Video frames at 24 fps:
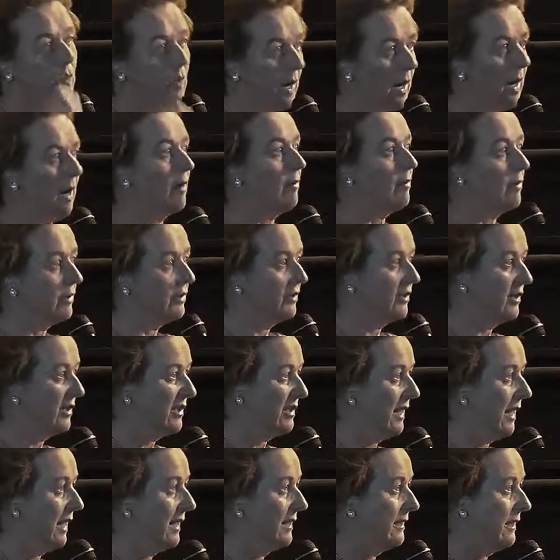to our
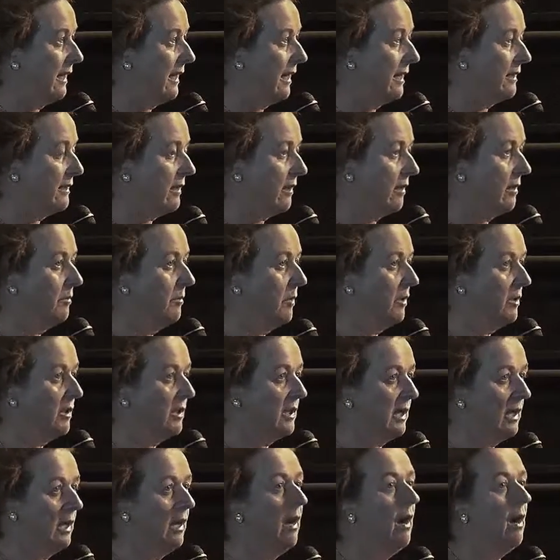understanding as a
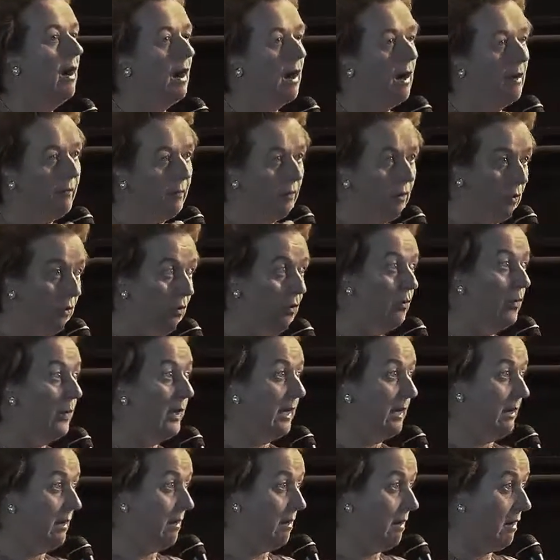community of who
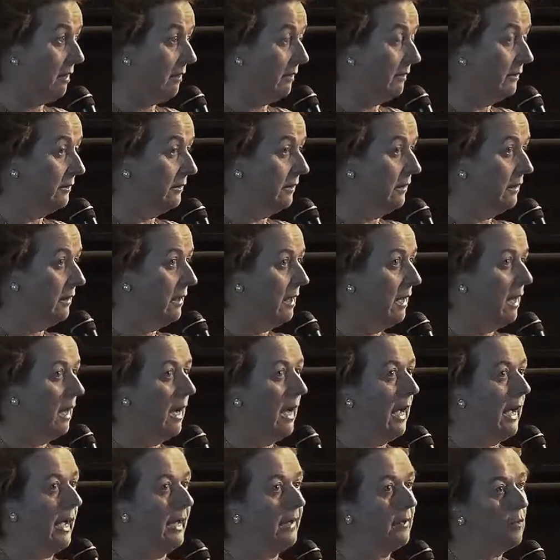we are
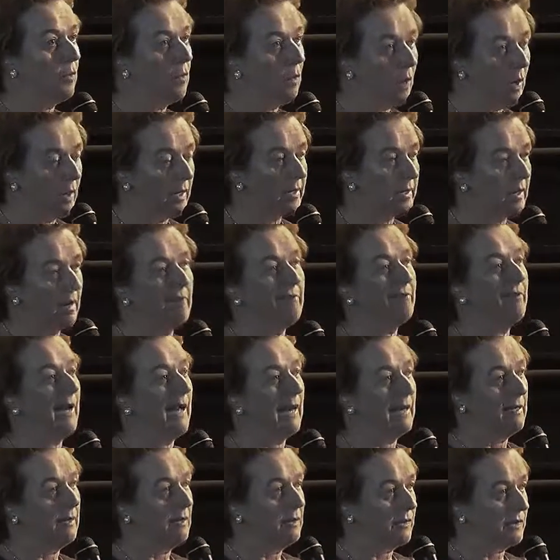and what our
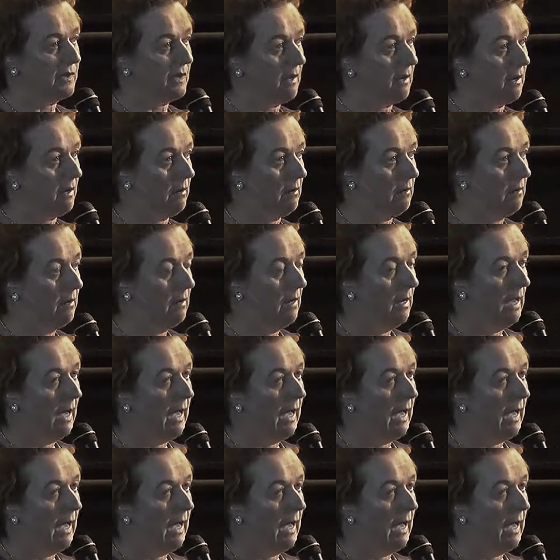values are.